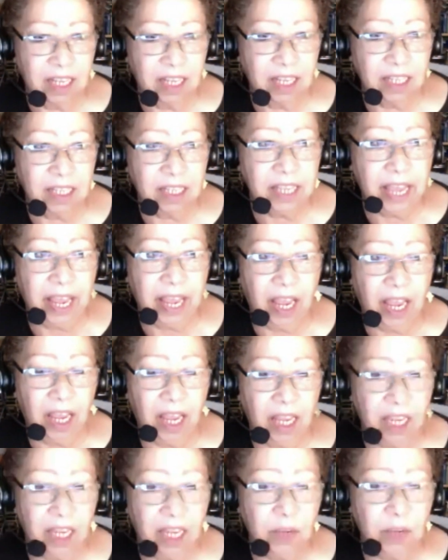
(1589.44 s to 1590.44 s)
Yeah,
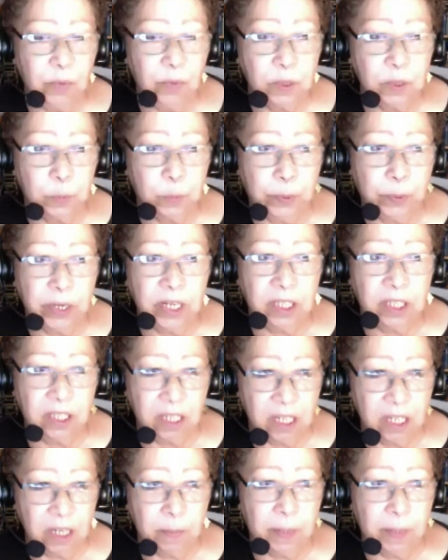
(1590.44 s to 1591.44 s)
he was pretty
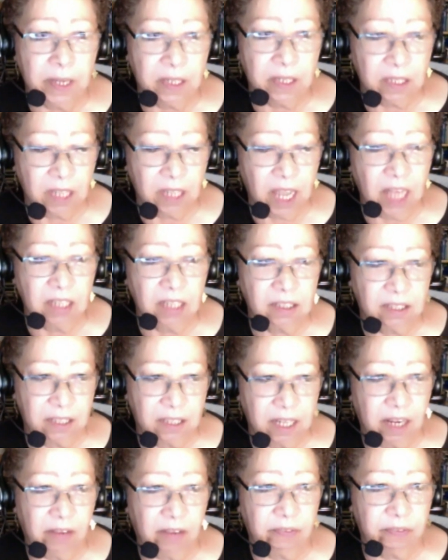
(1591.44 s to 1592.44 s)
good about a lot of
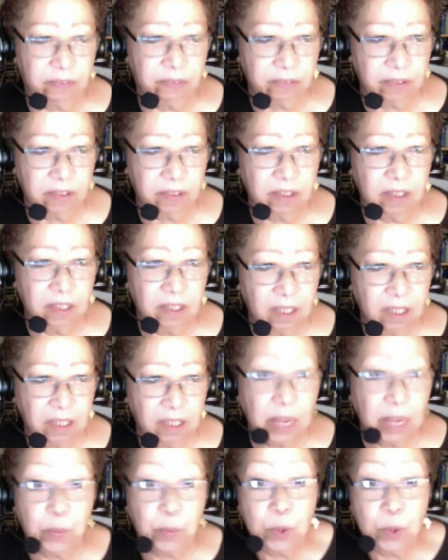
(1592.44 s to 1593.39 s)
stuff that we